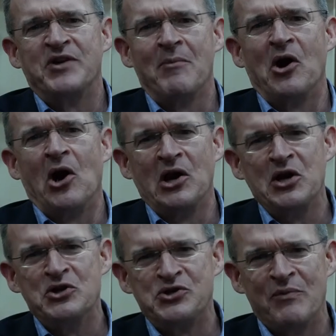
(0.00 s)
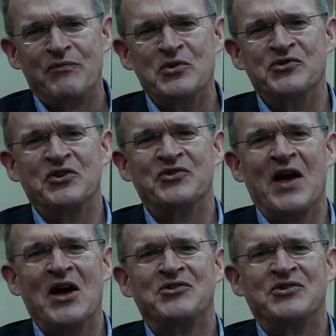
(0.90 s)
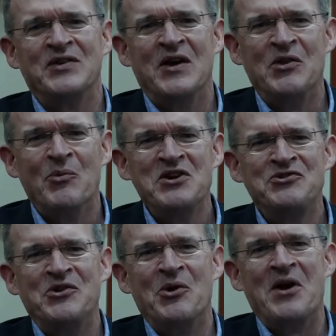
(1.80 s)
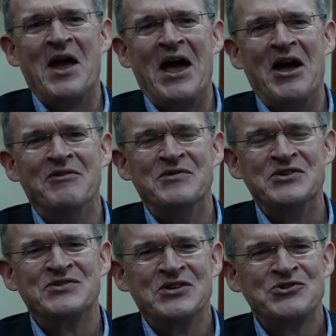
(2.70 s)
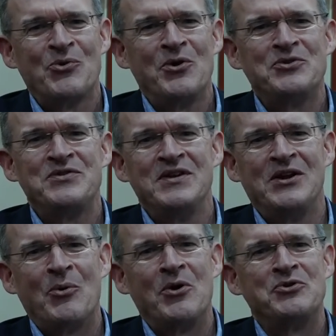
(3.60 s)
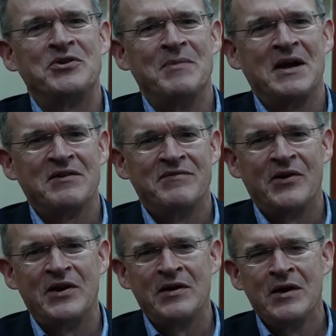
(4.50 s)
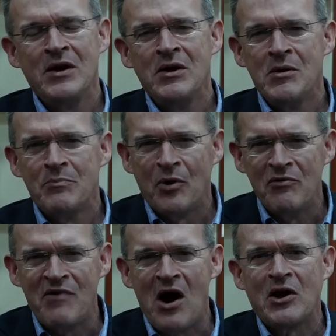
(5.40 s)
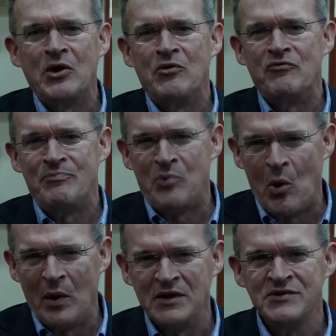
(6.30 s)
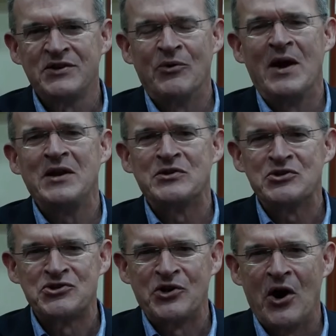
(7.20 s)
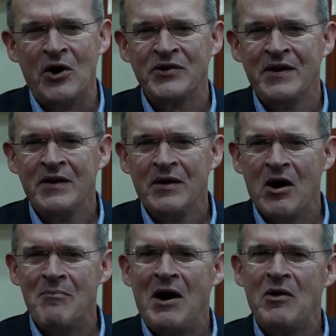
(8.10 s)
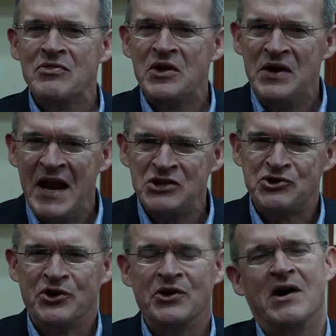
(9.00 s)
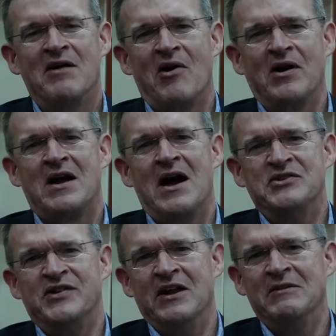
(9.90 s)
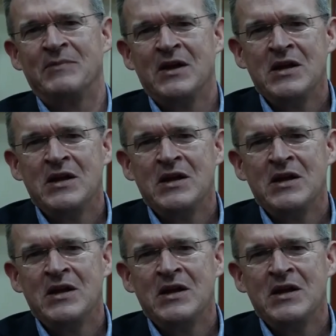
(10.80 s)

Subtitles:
seminar Leadership for Success, and the reason that we have is in order to make a very provocative point right at the start about the nature of our content.